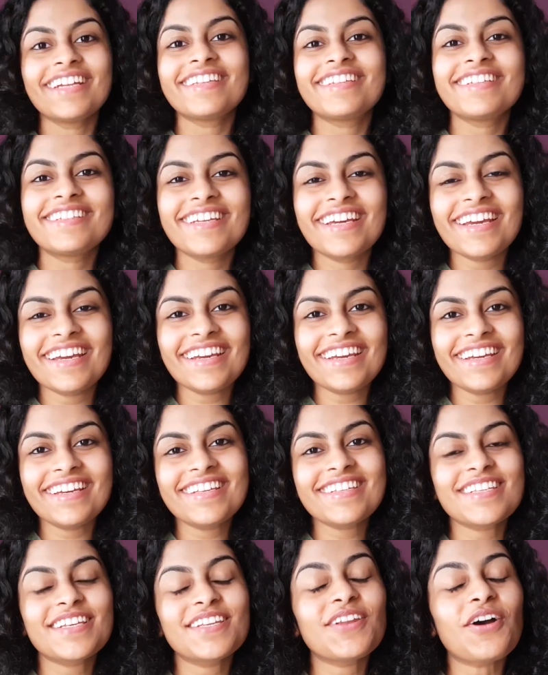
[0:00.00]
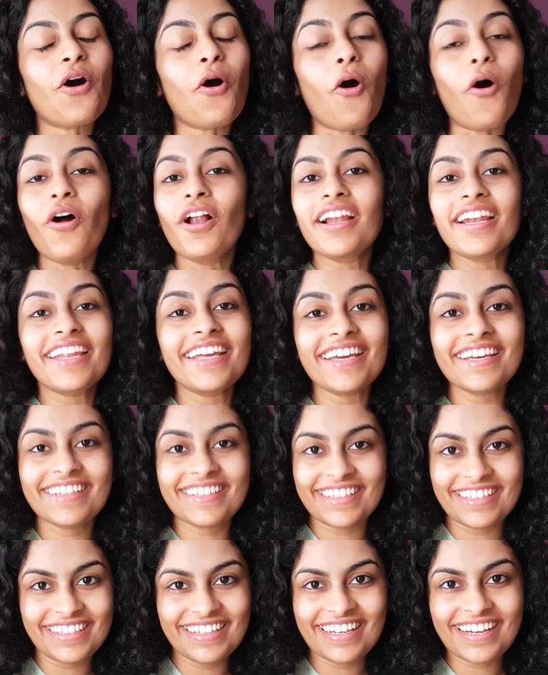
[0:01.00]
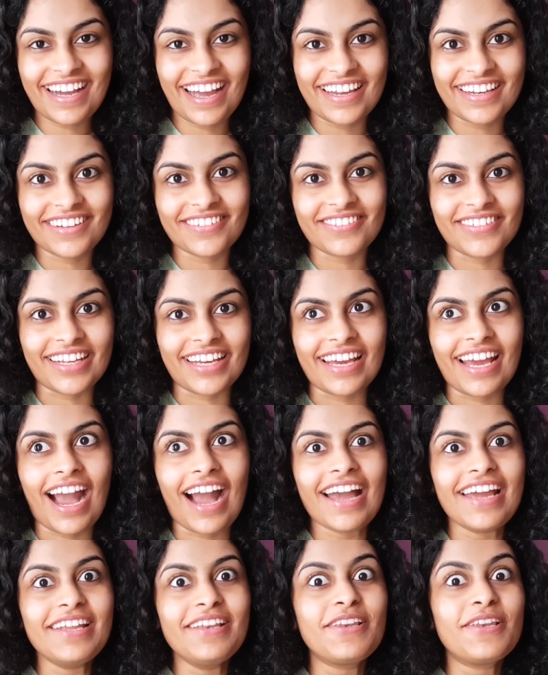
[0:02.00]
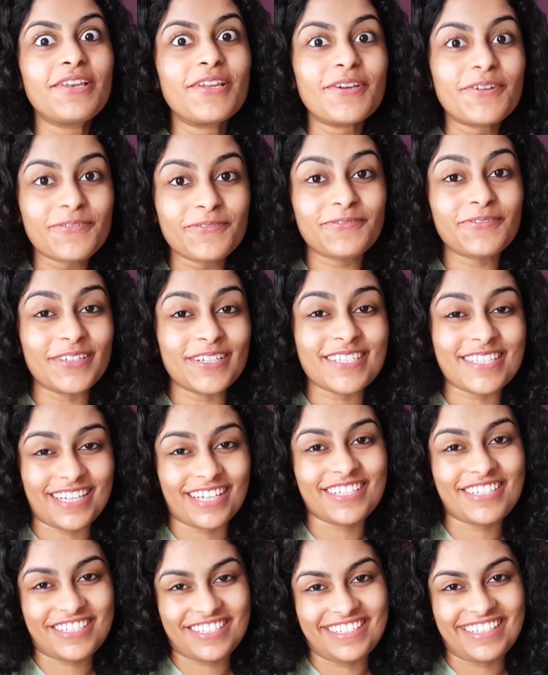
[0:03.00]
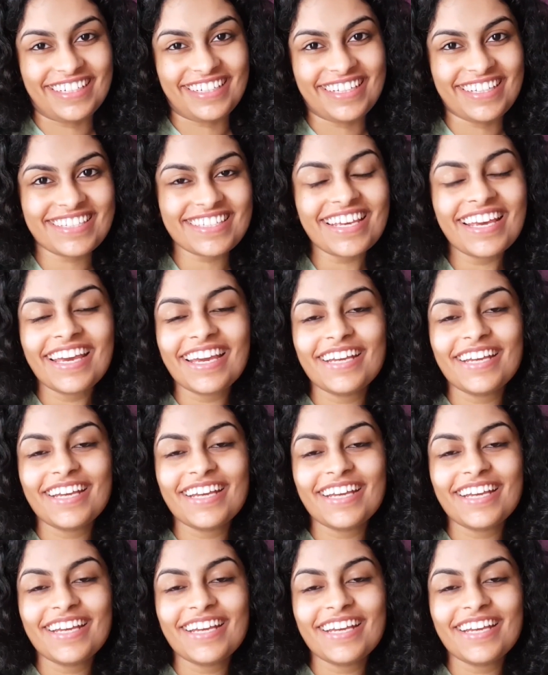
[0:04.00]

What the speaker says: Today is an all-day reading kind of day. I live for such days.